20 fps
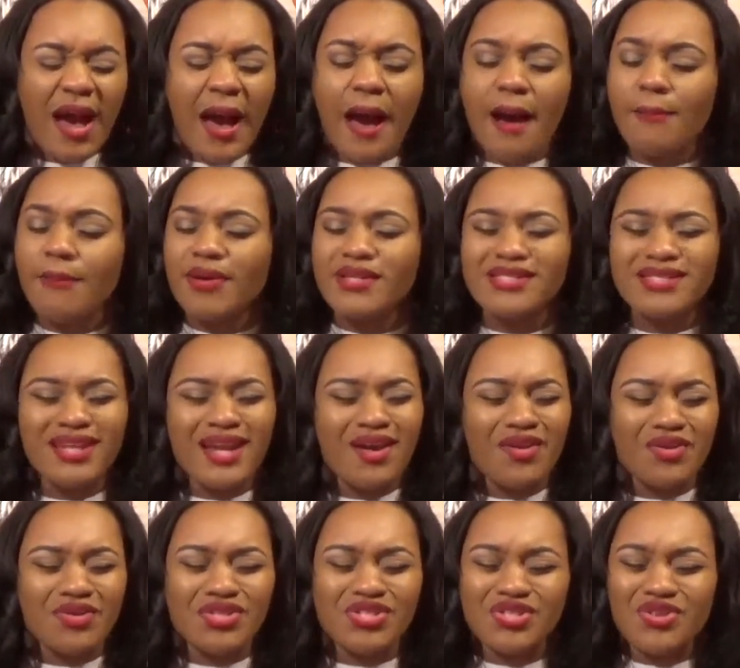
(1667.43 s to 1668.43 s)
I busted out
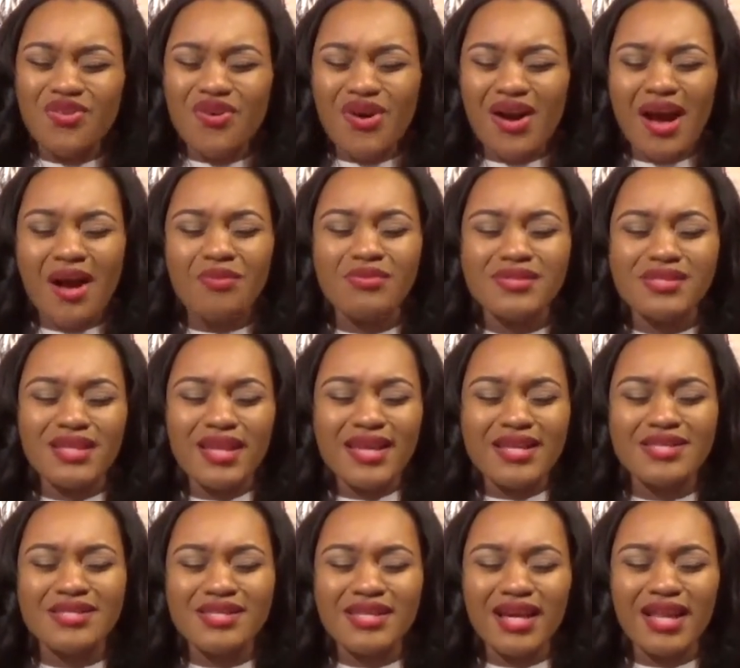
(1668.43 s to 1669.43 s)
his song. I was
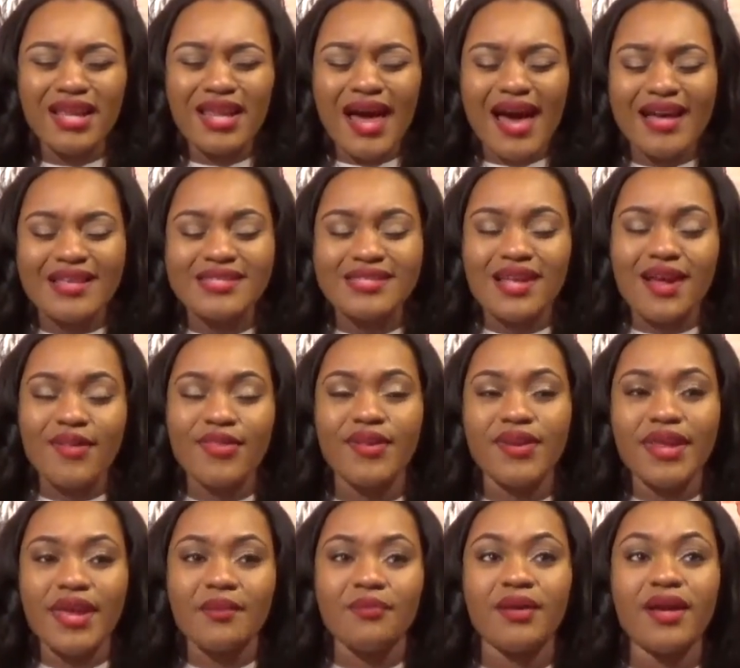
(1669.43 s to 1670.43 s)
late to class the other
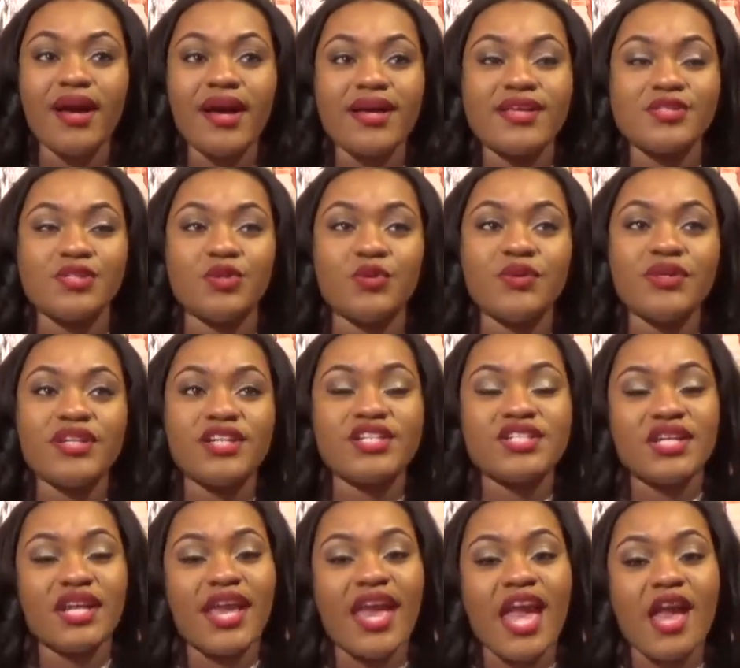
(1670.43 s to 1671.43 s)
day because New
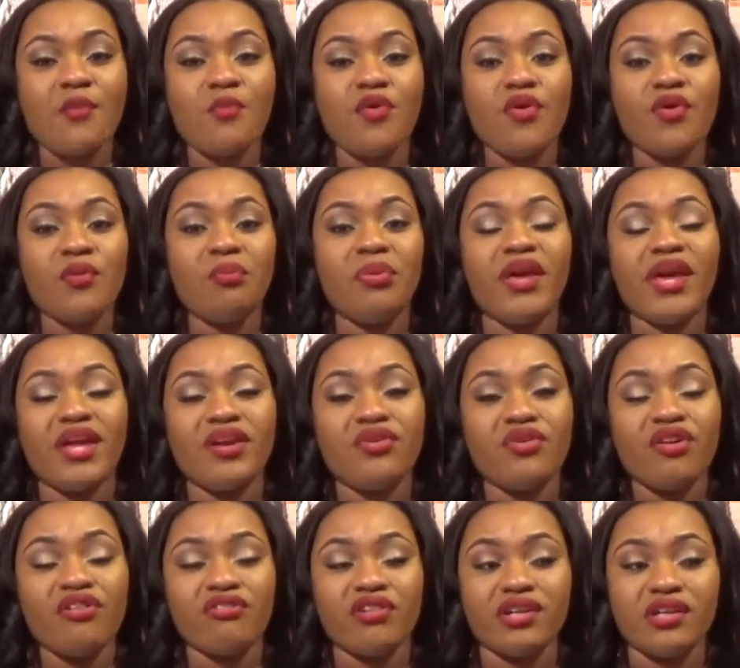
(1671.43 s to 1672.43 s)
Edition came on
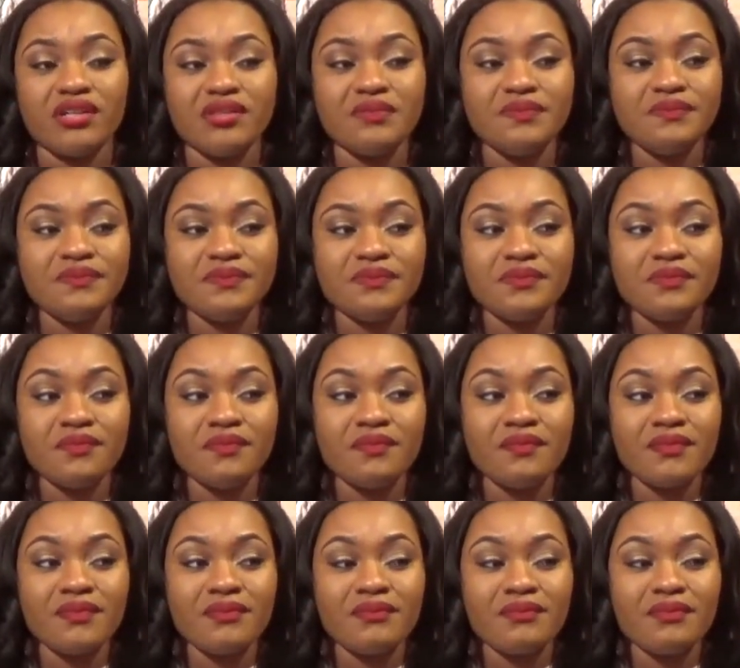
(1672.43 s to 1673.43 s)
Pandora.
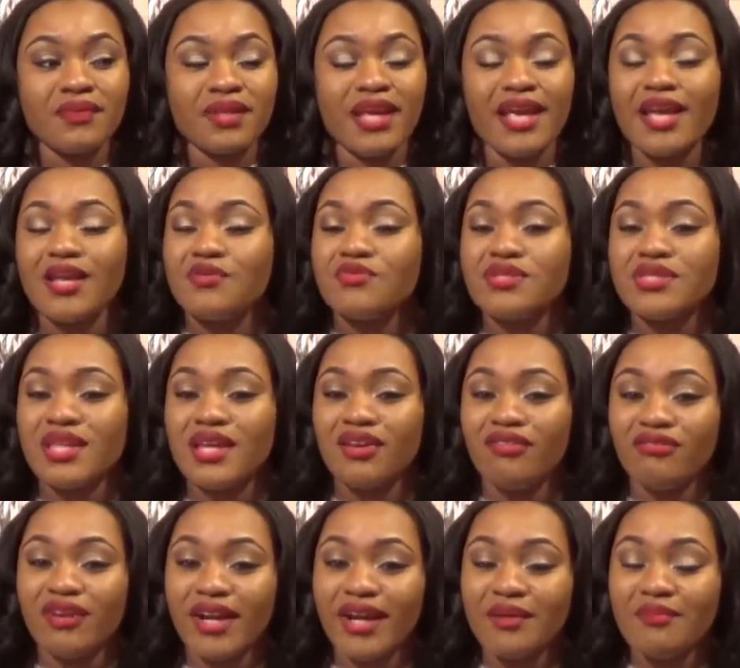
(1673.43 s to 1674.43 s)
Can You Stay in
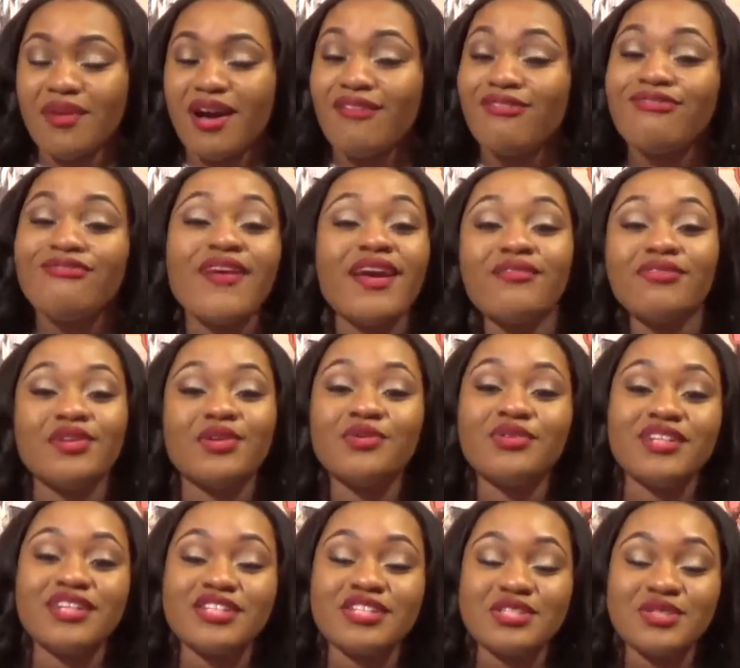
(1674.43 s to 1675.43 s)
the Rain? My favorite New
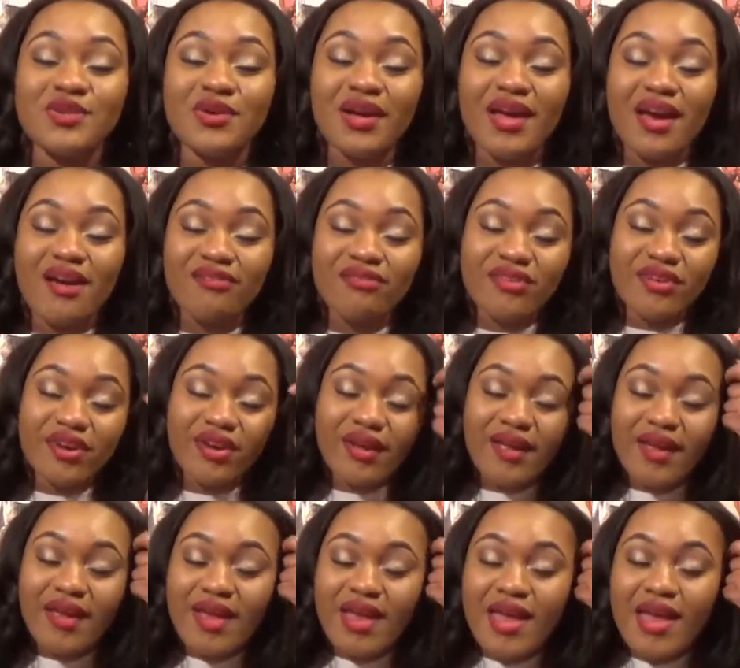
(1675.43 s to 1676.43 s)
Edition song ever.
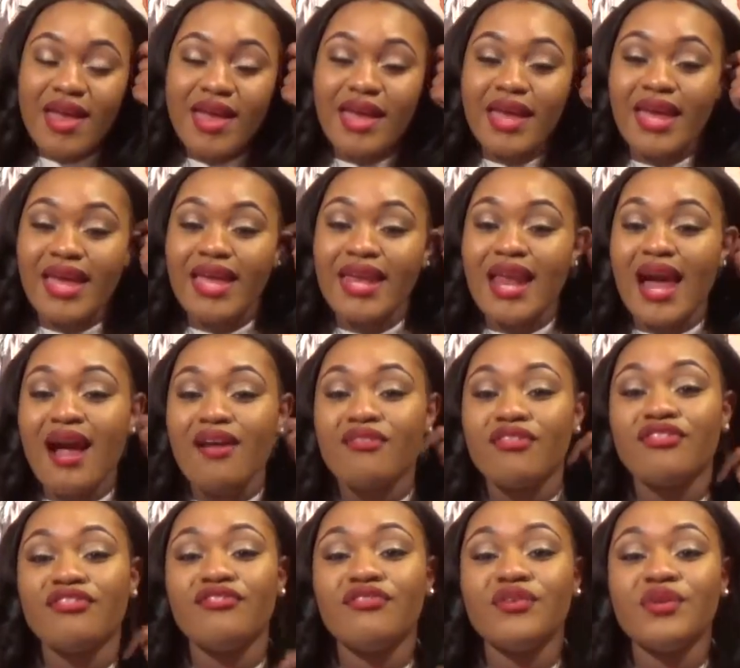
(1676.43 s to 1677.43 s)
And I
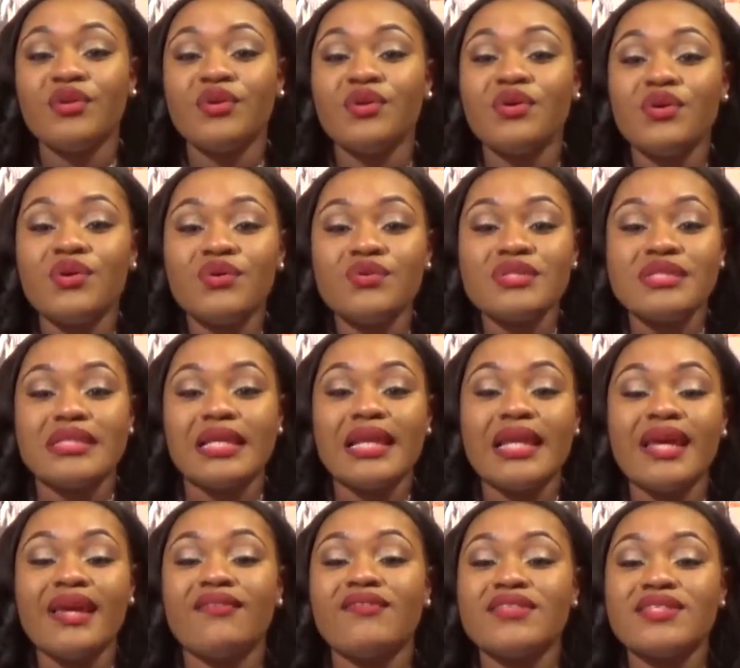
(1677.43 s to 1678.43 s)
refused to
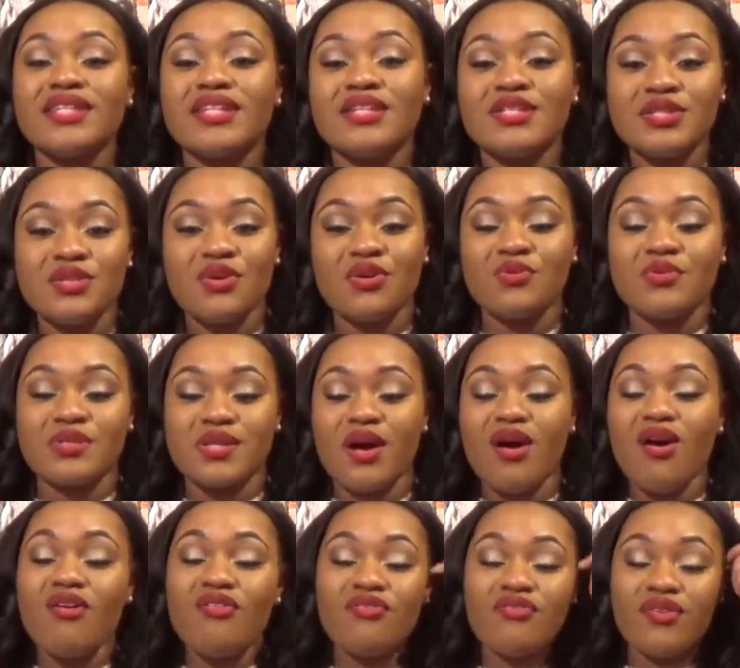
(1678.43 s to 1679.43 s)
leave until the song was
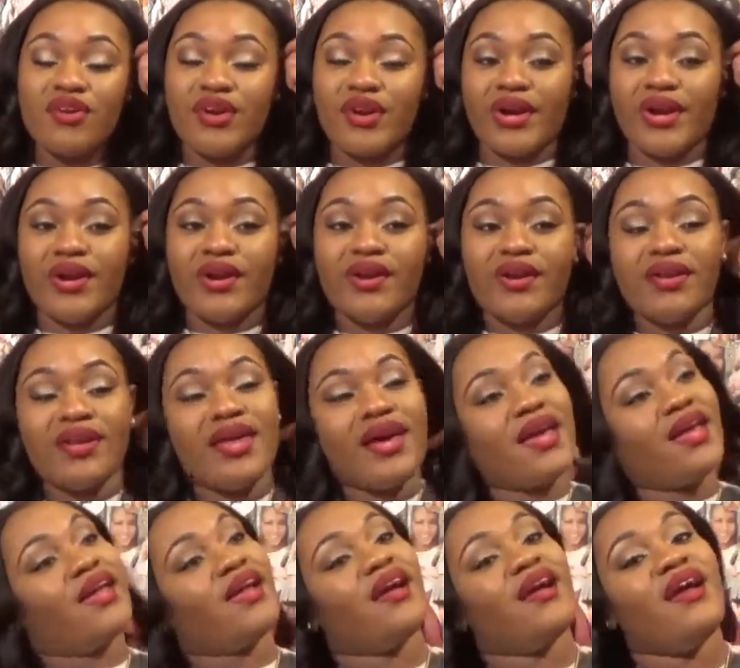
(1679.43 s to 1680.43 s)
over.
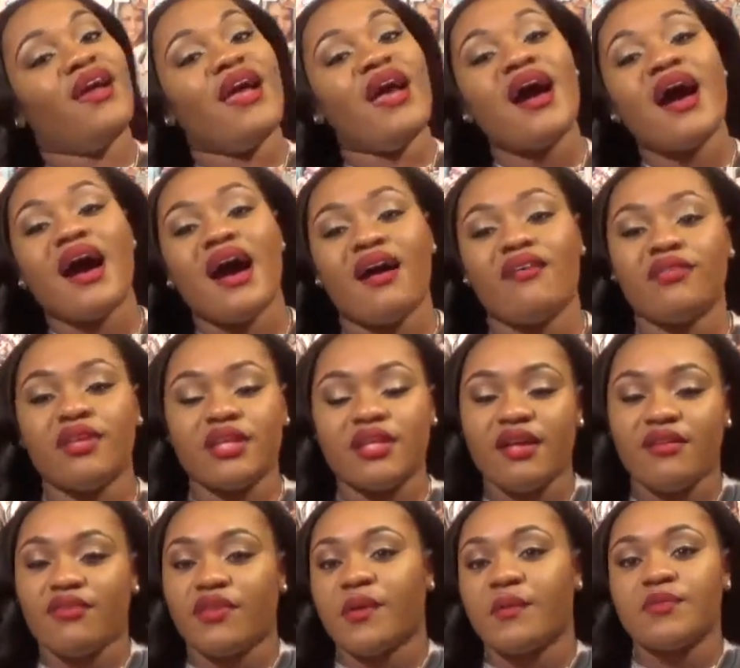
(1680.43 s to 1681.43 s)
Like, I really
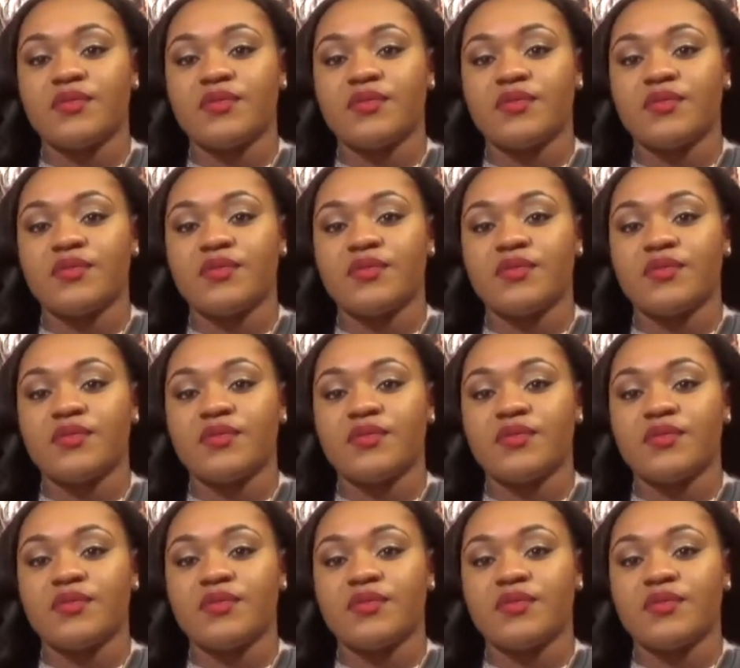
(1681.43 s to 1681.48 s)
love them.